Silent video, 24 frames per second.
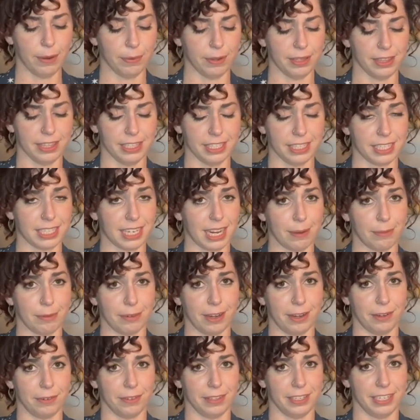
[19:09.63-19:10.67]
this time
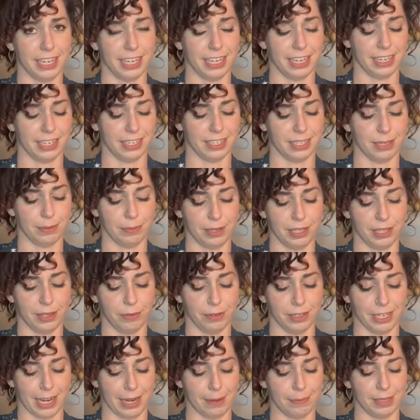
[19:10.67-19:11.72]
around with knitting to be the
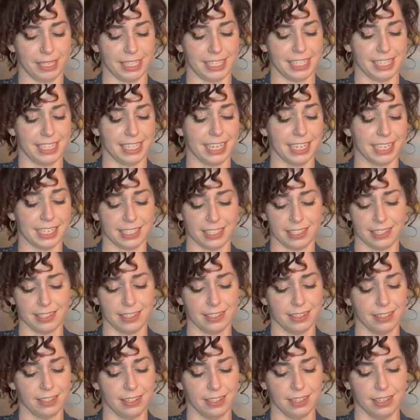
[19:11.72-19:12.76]
time that sticks.
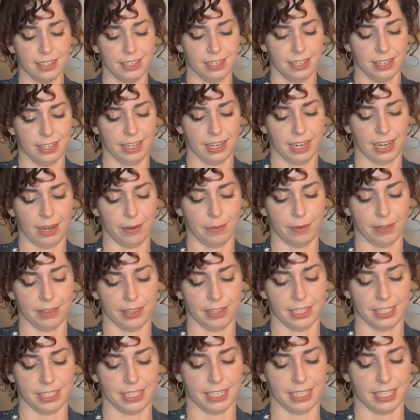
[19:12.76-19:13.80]
I want
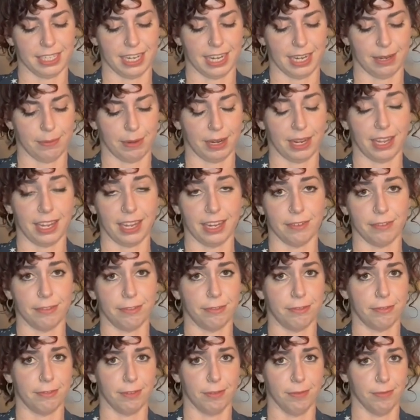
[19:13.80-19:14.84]
this to stay in my life
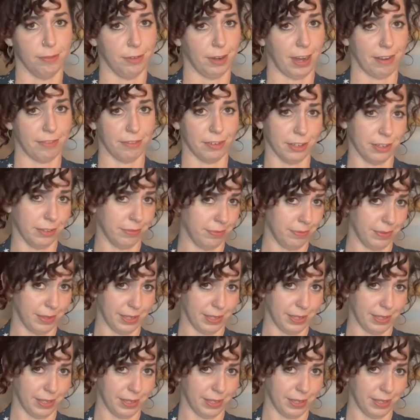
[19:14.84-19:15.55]
forever.